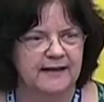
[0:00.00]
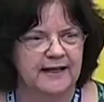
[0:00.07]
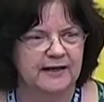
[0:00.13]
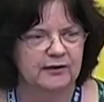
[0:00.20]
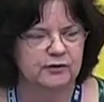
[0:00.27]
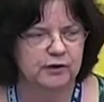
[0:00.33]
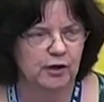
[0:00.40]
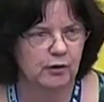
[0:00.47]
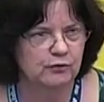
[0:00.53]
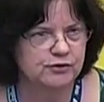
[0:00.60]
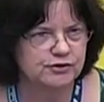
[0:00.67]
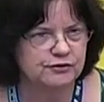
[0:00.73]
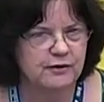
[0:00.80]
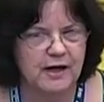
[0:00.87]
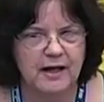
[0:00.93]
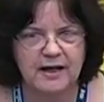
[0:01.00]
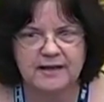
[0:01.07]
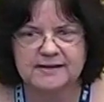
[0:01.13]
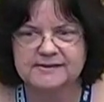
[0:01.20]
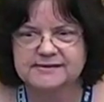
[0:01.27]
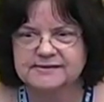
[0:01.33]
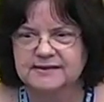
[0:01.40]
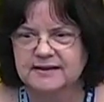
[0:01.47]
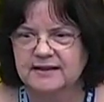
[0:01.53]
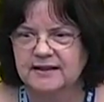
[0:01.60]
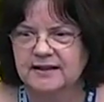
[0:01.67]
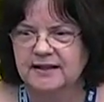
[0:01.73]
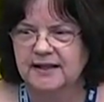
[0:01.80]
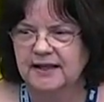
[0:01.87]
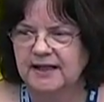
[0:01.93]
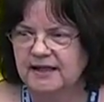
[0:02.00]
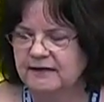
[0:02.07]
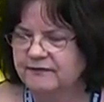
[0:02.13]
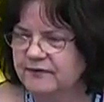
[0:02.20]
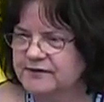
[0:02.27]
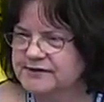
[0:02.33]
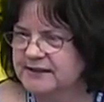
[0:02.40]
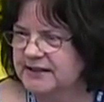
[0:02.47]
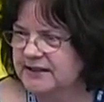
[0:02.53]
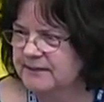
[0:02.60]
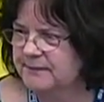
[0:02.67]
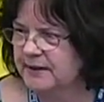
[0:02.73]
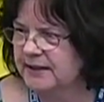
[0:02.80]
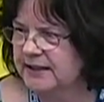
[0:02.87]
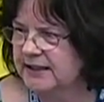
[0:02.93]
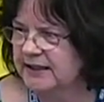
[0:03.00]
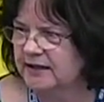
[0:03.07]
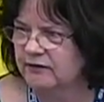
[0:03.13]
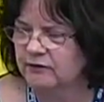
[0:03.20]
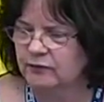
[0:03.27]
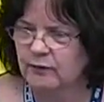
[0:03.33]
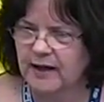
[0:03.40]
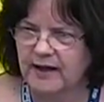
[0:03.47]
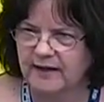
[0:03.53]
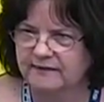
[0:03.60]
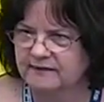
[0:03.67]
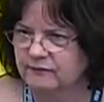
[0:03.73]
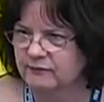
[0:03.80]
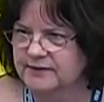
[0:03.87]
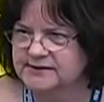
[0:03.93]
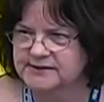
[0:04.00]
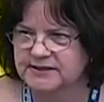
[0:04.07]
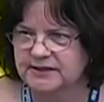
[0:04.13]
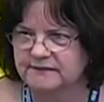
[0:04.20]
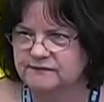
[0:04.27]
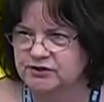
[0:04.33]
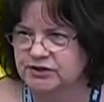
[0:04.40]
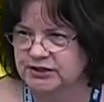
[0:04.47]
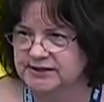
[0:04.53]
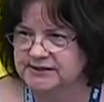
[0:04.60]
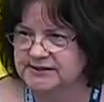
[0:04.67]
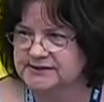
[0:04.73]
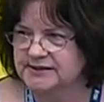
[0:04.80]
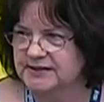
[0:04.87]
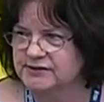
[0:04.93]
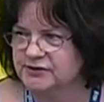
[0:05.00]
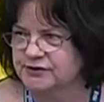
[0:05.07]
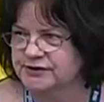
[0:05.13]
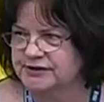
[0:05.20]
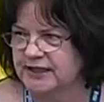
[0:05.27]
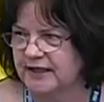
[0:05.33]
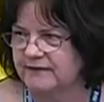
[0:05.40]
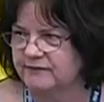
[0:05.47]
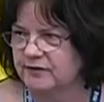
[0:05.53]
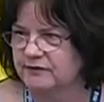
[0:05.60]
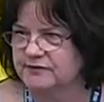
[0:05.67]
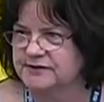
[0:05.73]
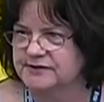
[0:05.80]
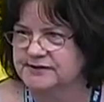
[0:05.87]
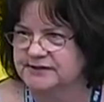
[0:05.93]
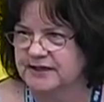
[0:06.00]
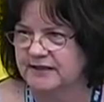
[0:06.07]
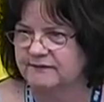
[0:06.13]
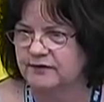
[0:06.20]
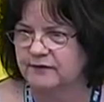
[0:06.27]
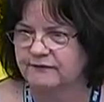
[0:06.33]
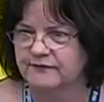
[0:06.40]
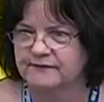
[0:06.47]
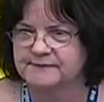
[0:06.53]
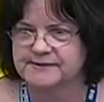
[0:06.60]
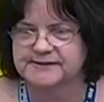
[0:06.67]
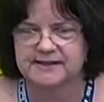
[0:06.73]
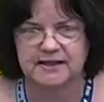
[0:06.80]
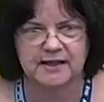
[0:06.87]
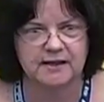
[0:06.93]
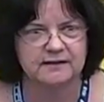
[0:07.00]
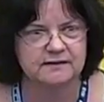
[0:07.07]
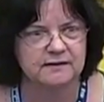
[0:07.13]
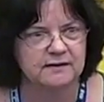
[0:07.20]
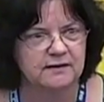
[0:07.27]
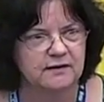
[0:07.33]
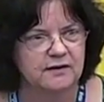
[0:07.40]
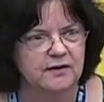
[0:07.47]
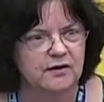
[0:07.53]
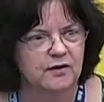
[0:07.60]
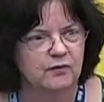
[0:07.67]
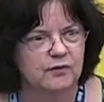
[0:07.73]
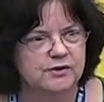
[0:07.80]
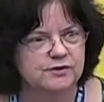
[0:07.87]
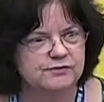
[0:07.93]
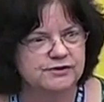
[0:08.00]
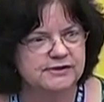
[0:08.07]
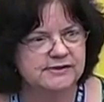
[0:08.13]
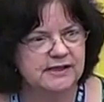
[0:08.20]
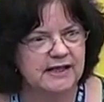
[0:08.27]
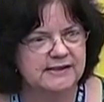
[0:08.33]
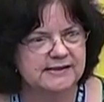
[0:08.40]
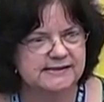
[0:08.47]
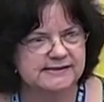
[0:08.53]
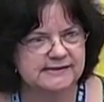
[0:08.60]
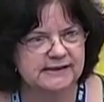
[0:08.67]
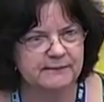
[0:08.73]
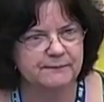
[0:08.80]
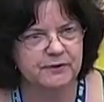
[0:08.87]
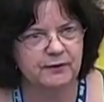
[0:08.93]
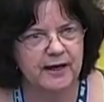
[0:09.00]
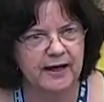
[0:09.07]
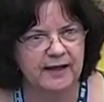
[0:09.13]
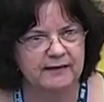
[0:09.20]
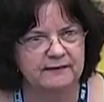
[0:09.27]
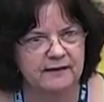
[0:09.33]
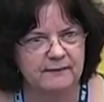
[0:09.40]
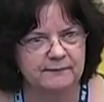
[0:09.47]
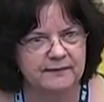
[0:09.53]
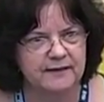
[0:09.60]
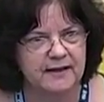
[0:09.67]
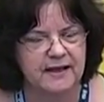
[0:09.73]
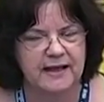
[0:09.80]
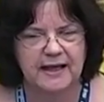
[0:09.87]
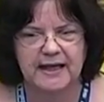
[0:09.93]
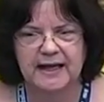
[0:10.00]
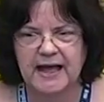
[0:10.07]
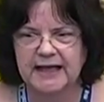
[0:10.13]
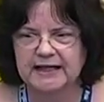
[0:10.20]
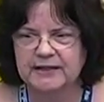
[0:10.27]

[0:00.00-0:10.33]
and close your eyes. And if there's anybody here who hasn't received Jesus as your Savior to save you from sin, would you just like to slip your hand up and I